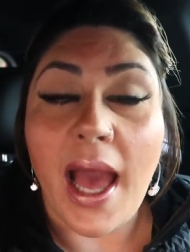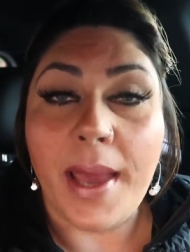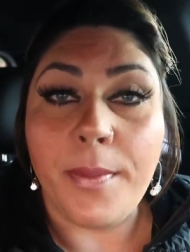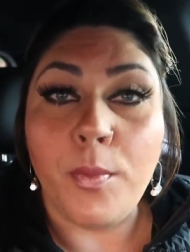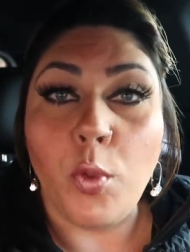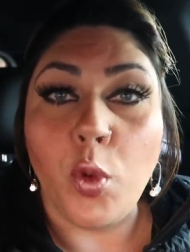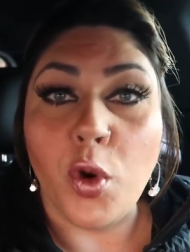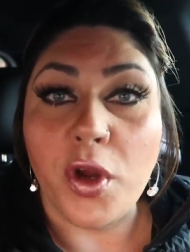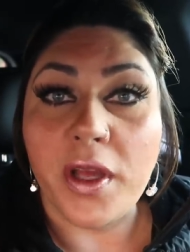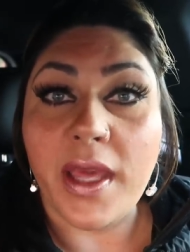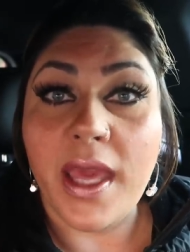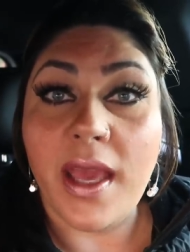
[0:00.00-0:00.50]

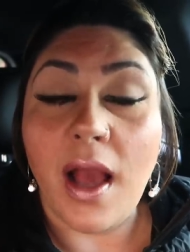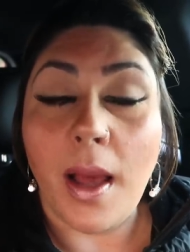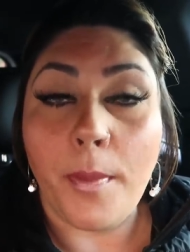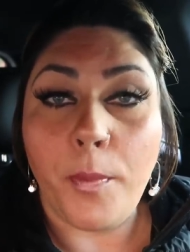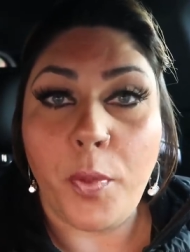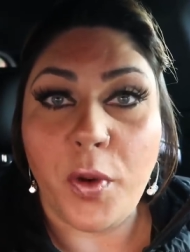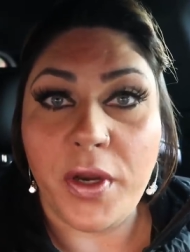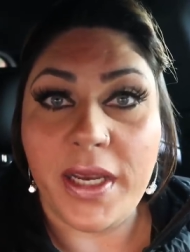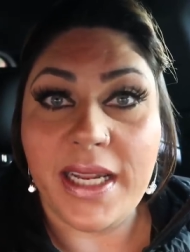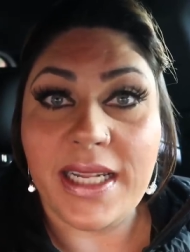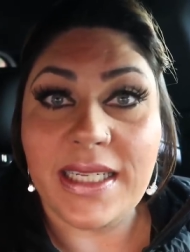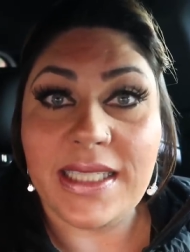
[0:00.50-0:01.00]
I'm working
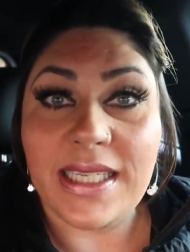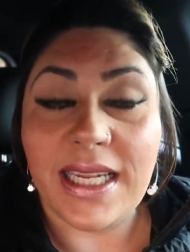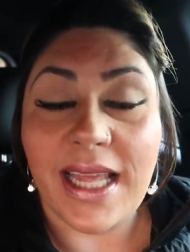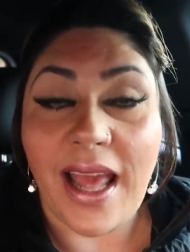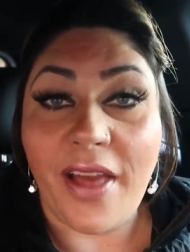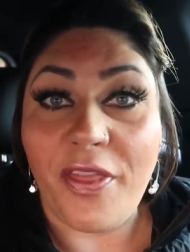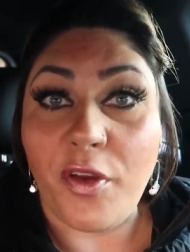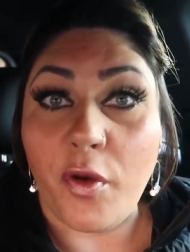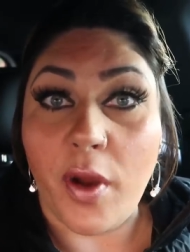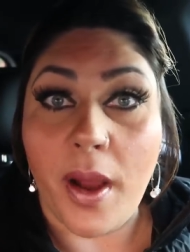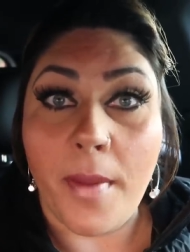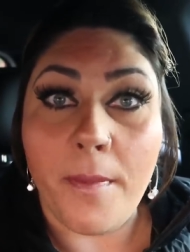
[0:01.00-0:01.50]
on putting
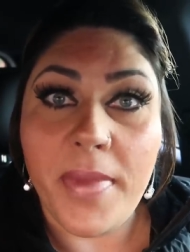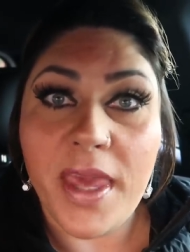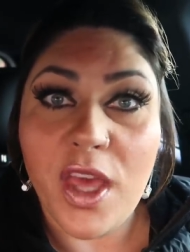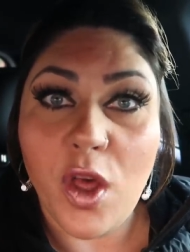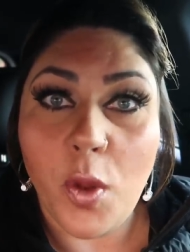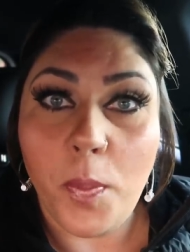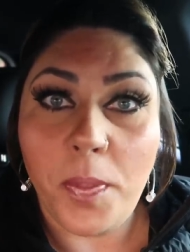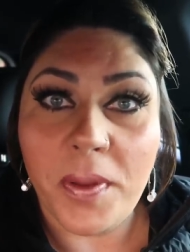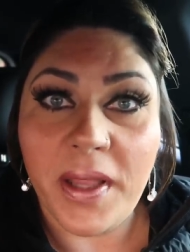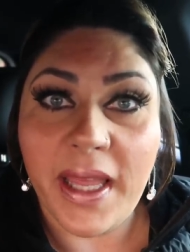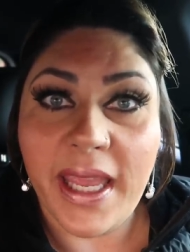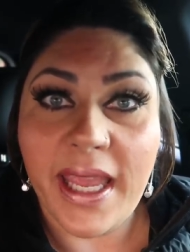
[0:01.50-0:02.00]
together a
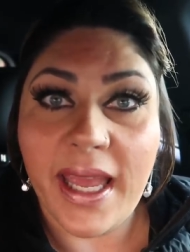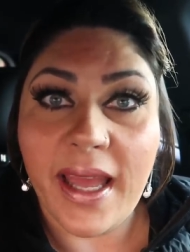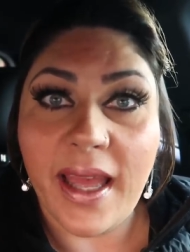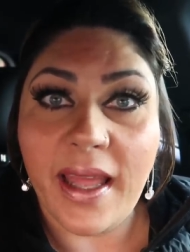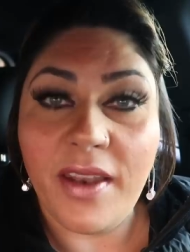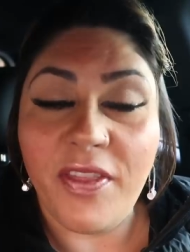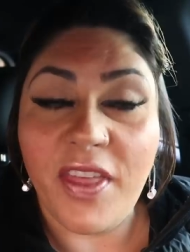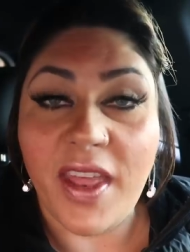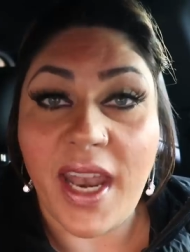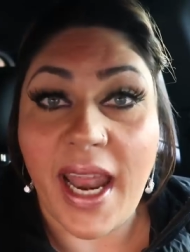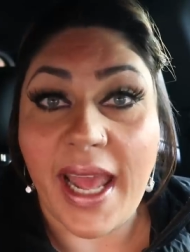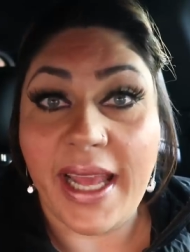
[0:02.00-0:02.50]
meal
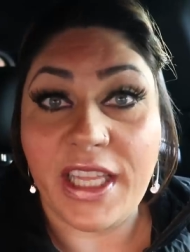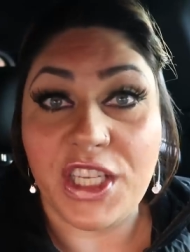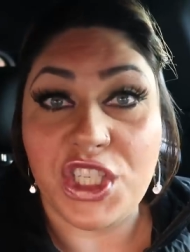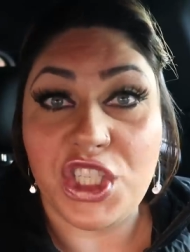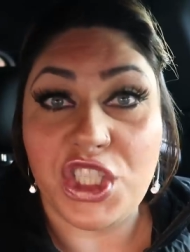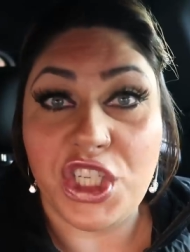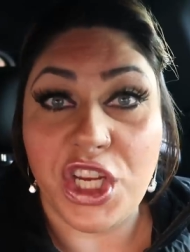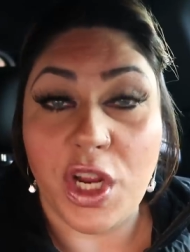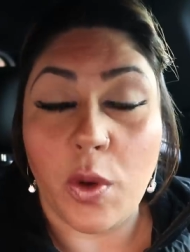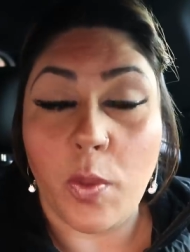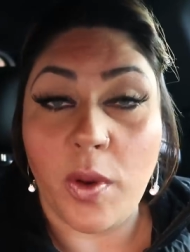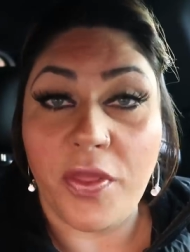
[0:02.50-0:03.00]
plan that I
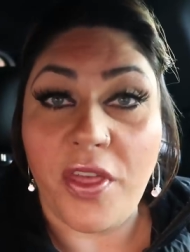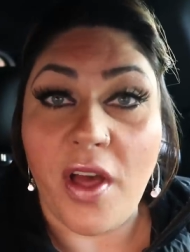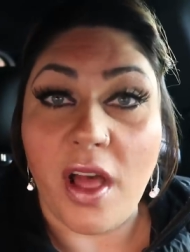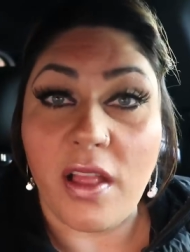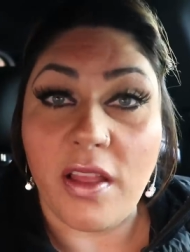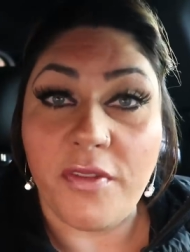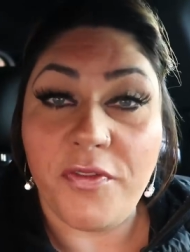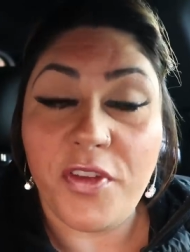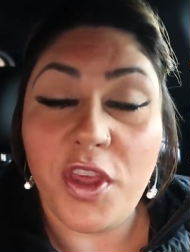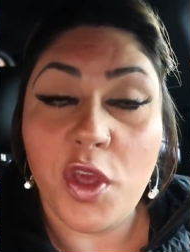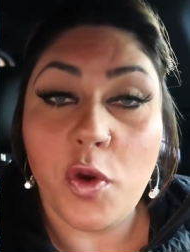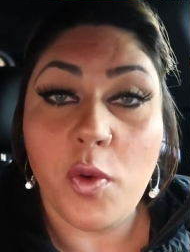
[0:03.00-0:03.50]
can share share with
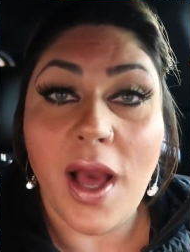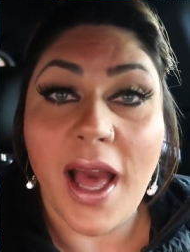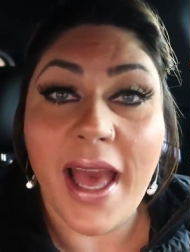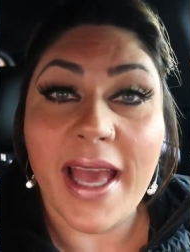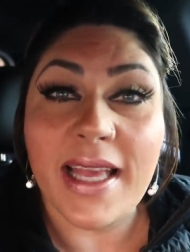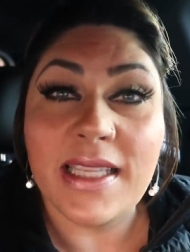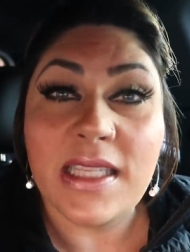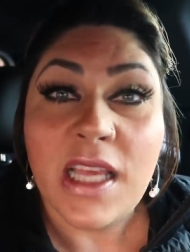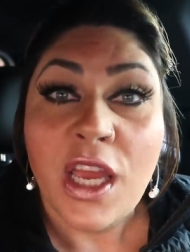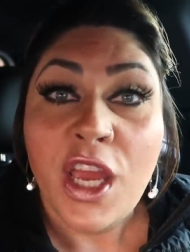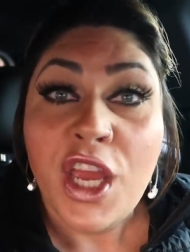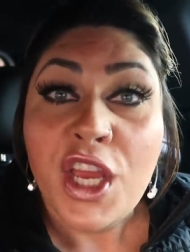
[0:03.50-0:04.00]
all of you
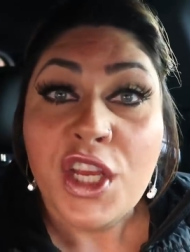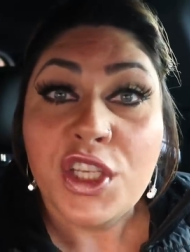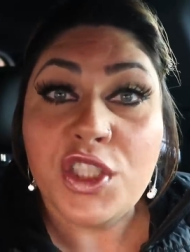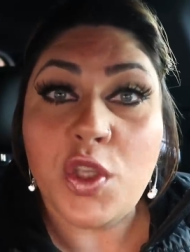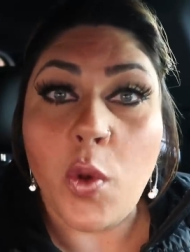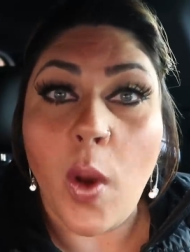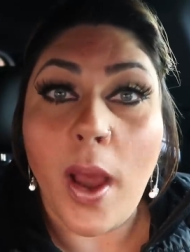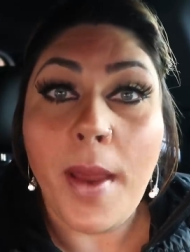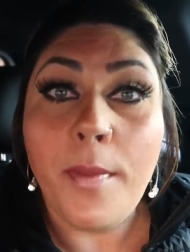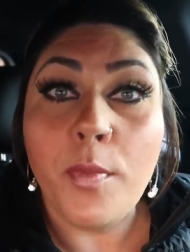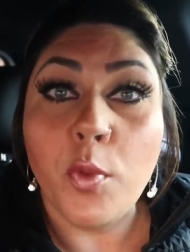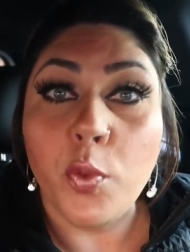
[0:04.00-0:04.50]
guys.
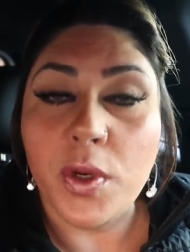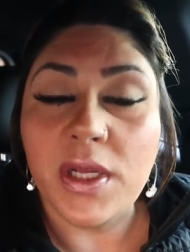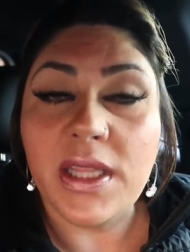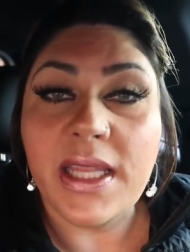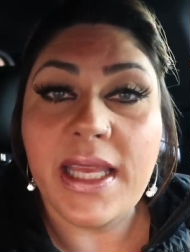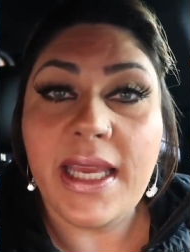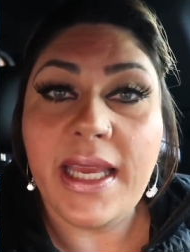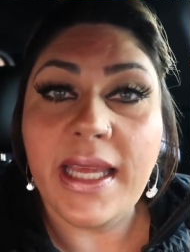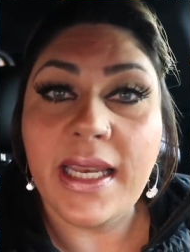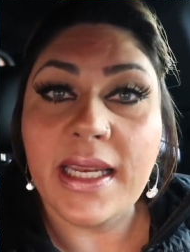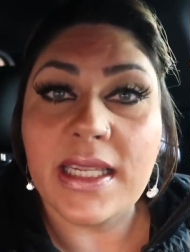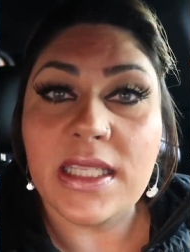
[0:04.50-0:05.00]
So I'm
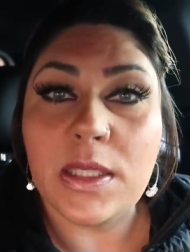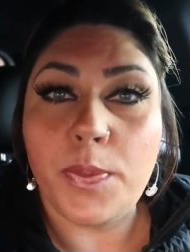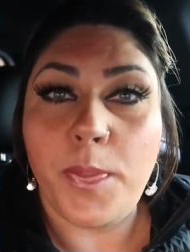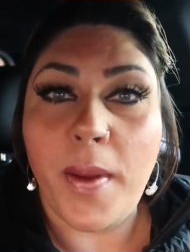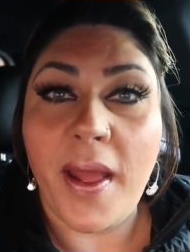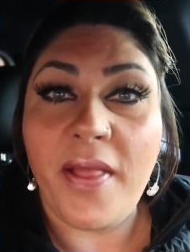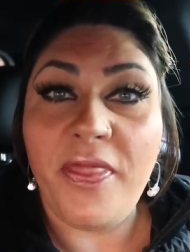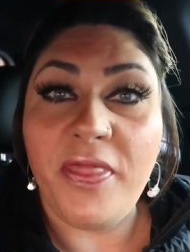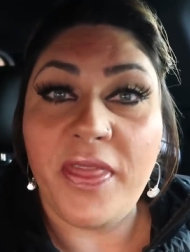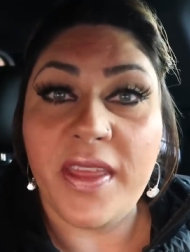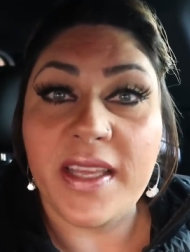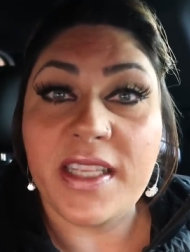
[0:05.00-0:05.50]
really going to
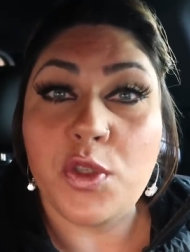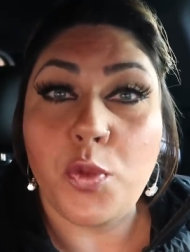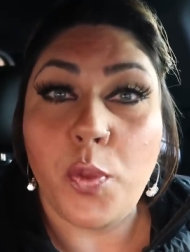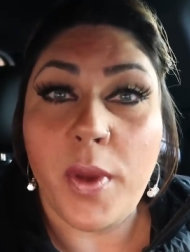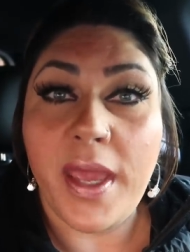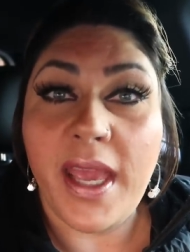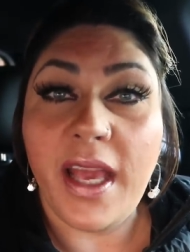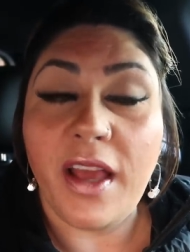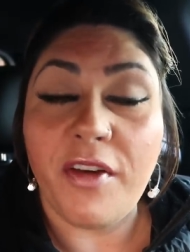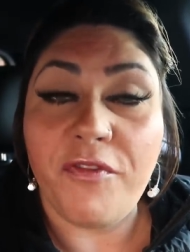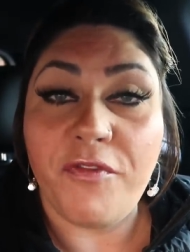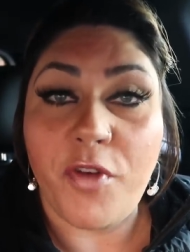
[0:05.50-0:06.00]
spend this
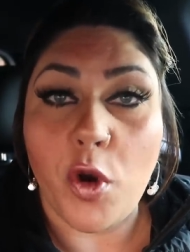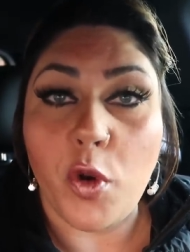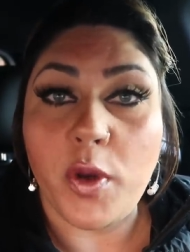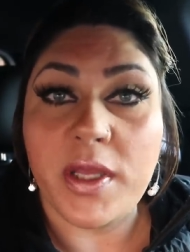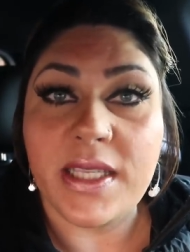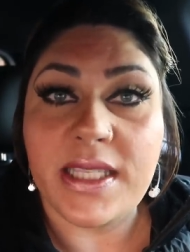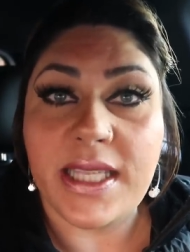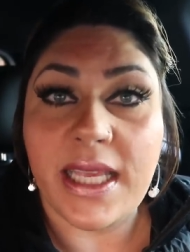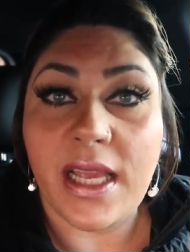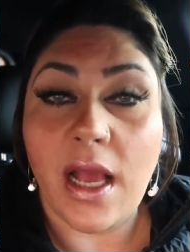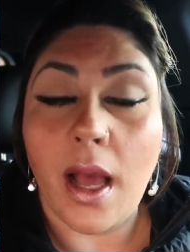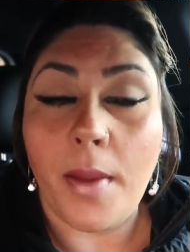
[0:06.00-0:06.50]
week
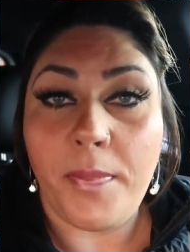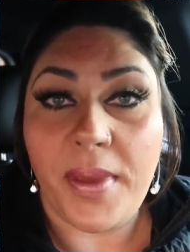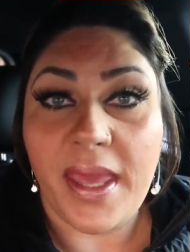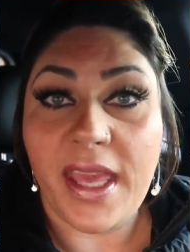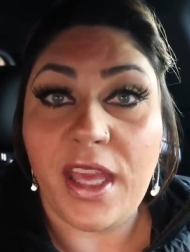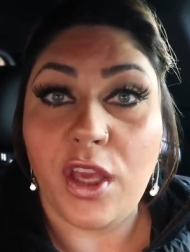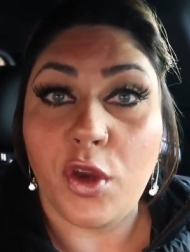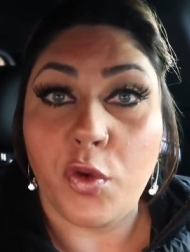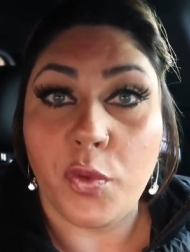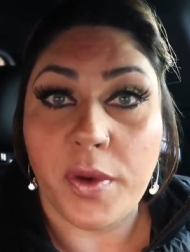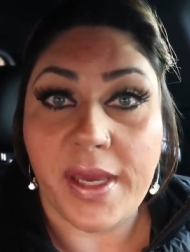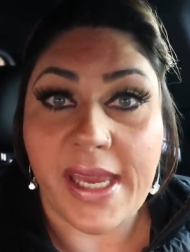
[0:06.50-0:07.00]
focusing on
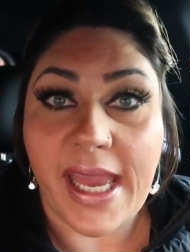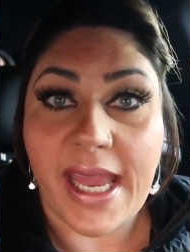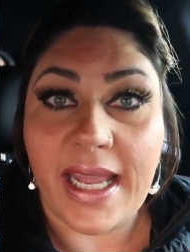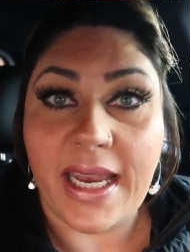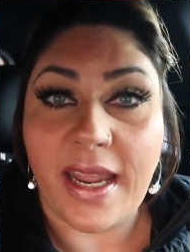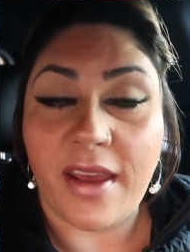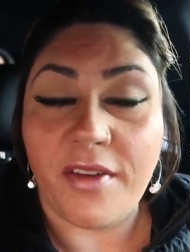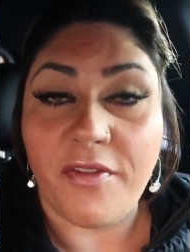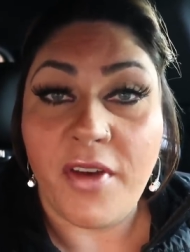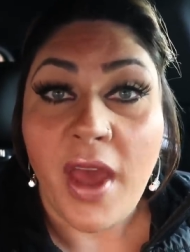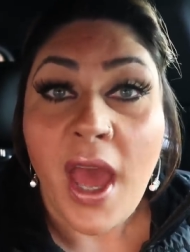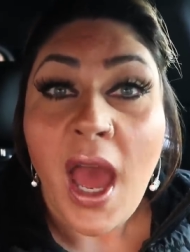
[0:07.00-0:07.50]
being
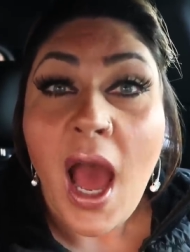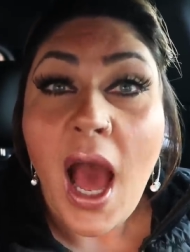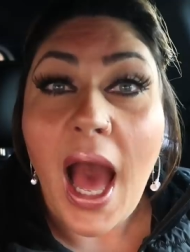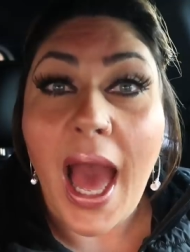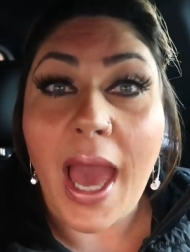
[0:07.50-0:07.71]
creative.